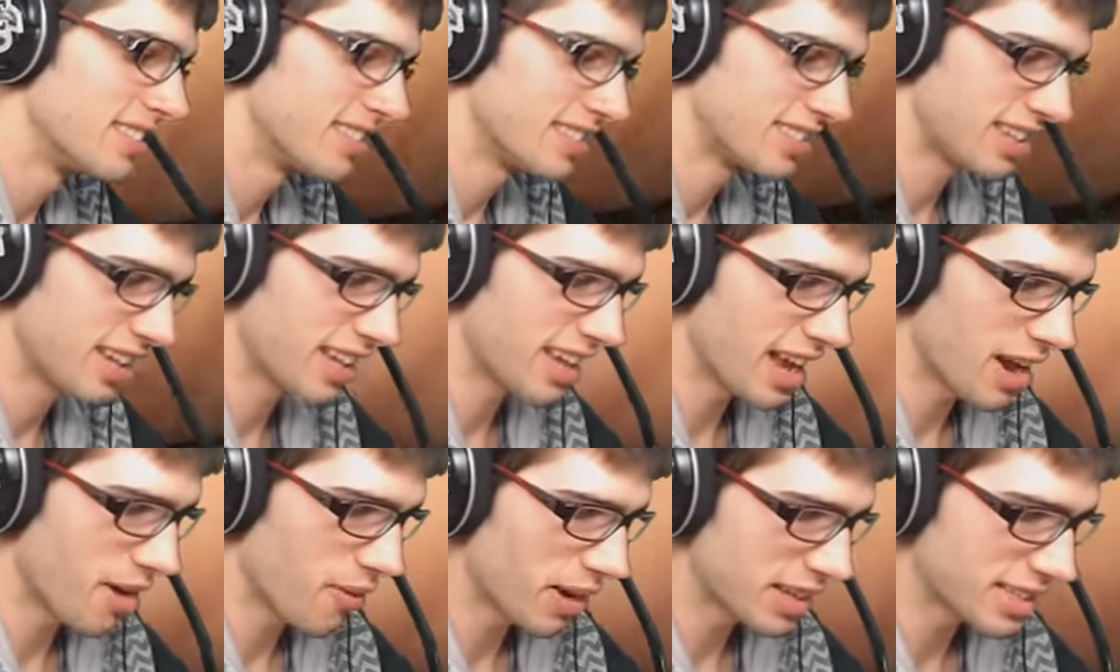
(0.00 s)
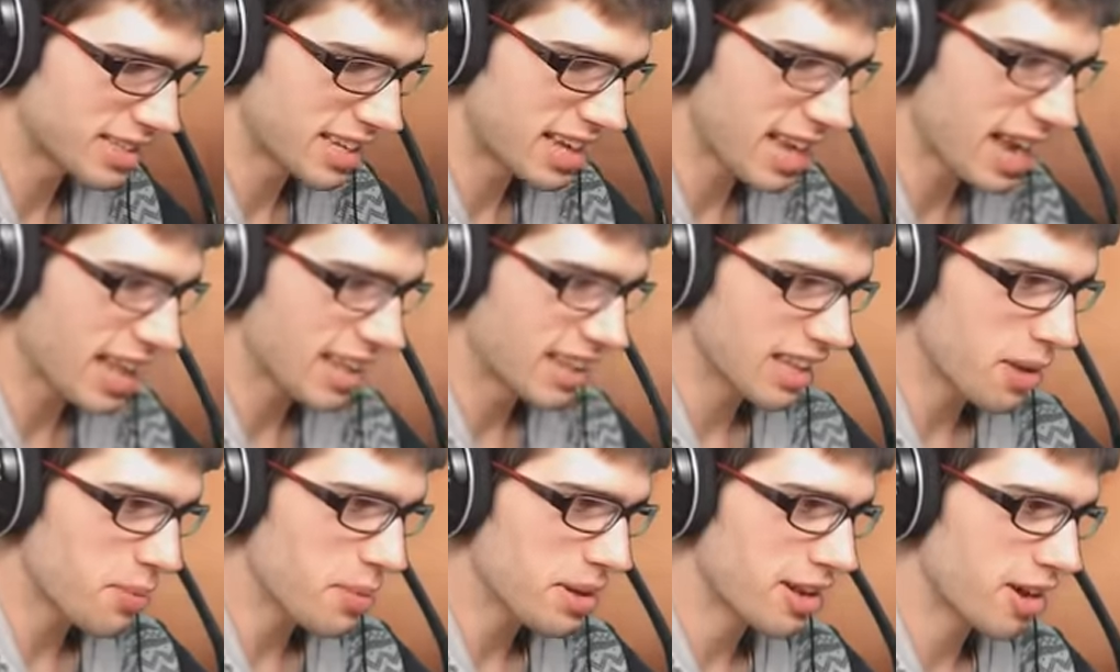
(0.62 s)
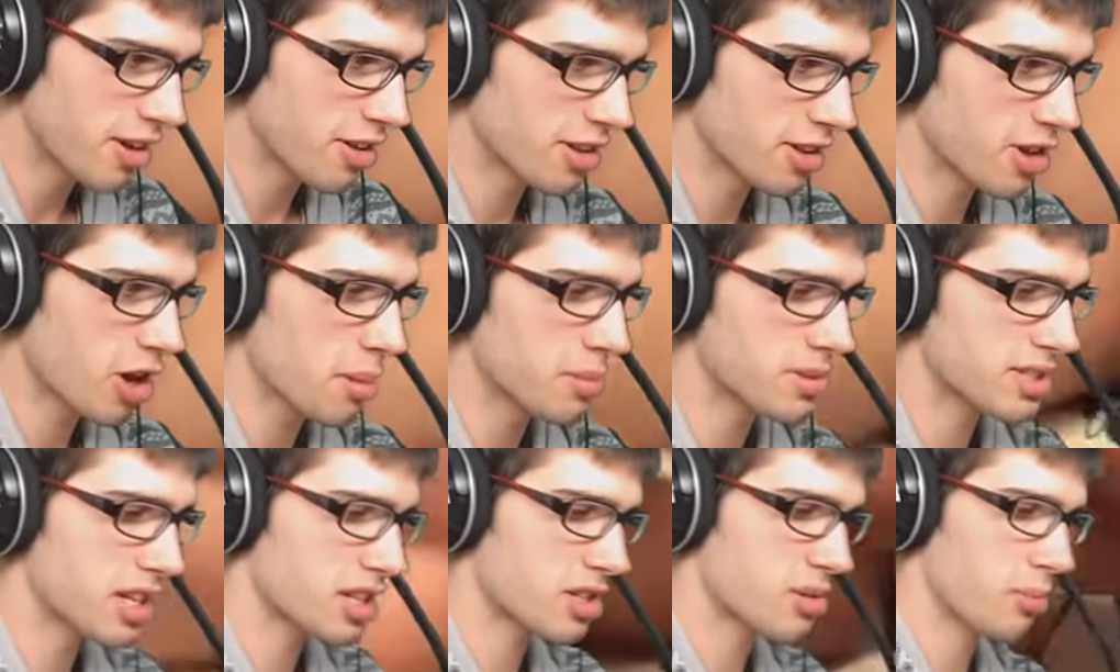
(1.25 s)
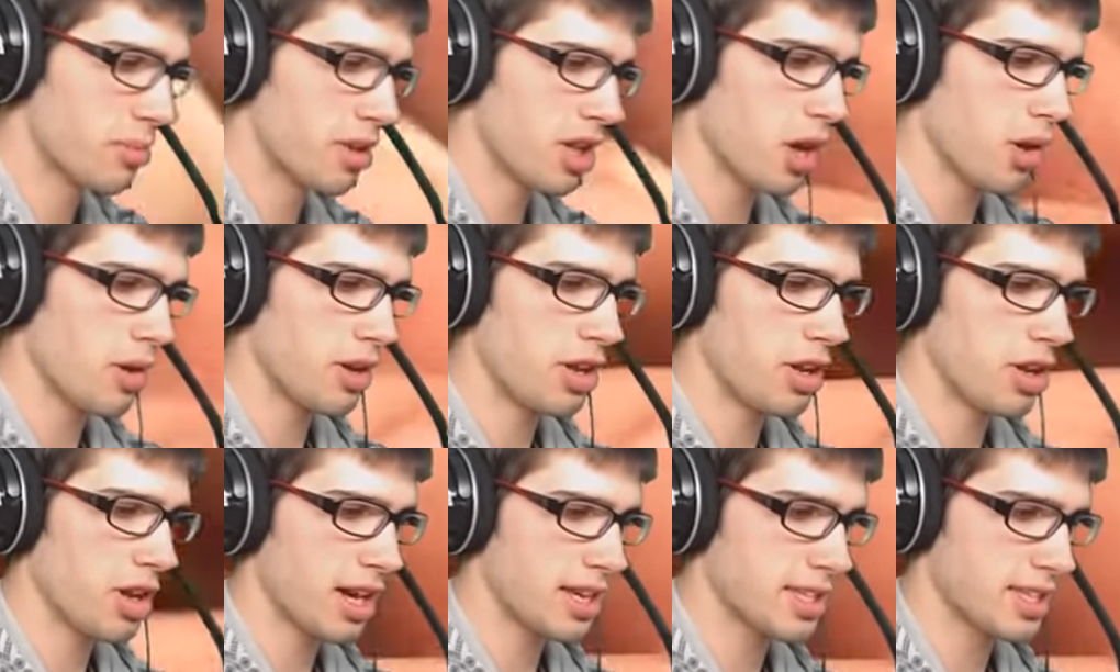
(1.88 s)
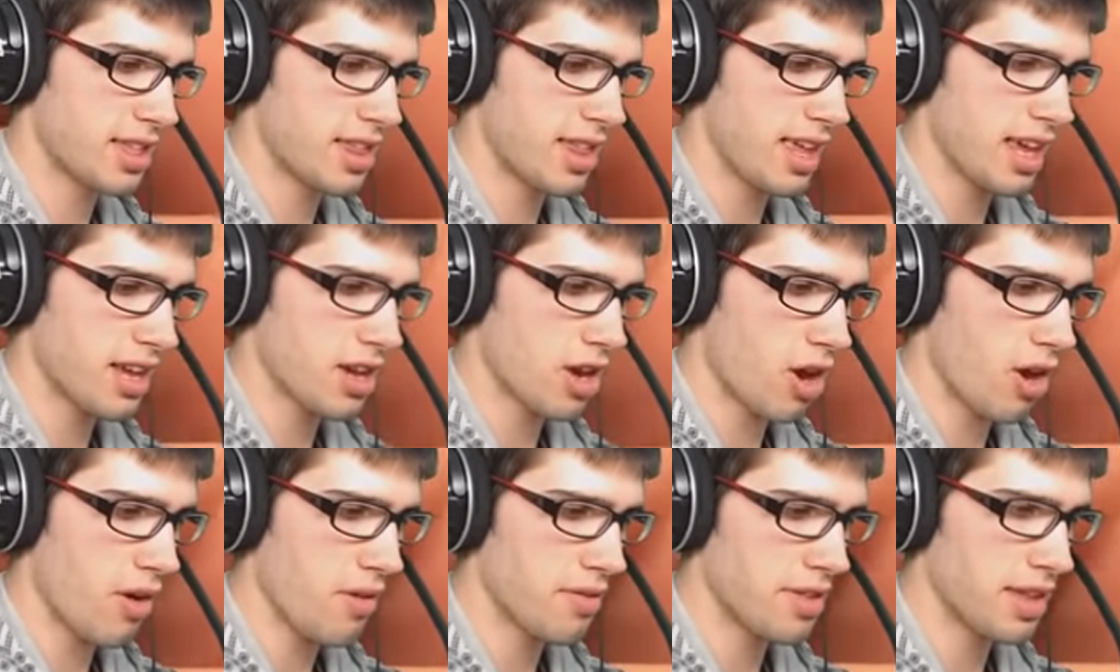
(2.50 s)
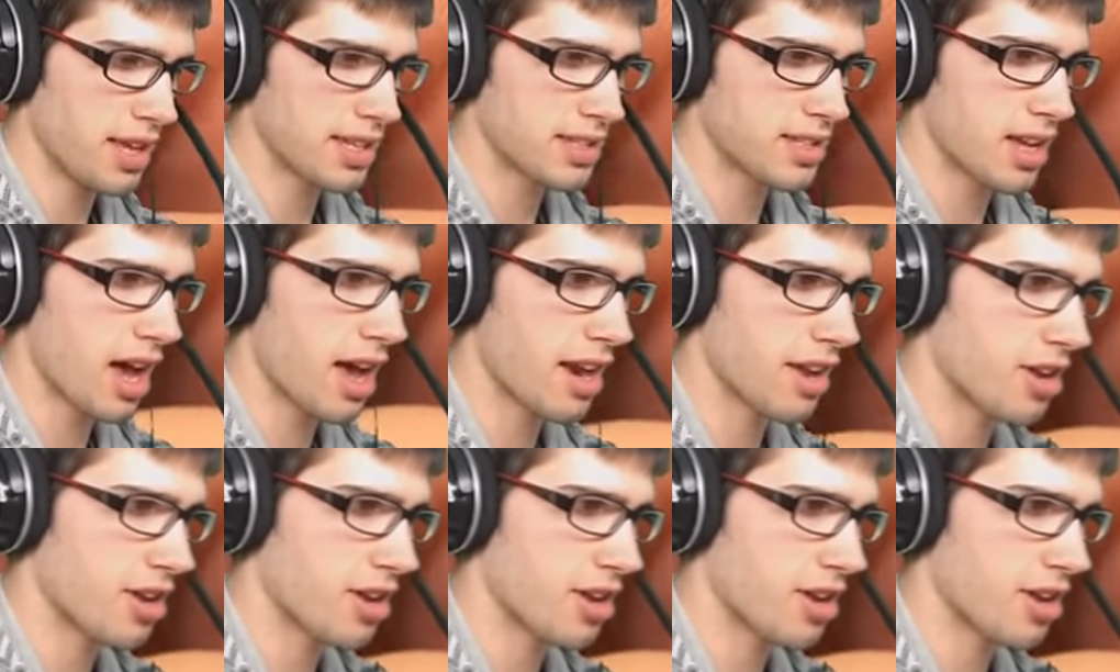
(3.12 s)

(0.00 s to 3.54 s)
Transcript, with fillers: So yeah, once again, let me know in the comment section below what you guys think of this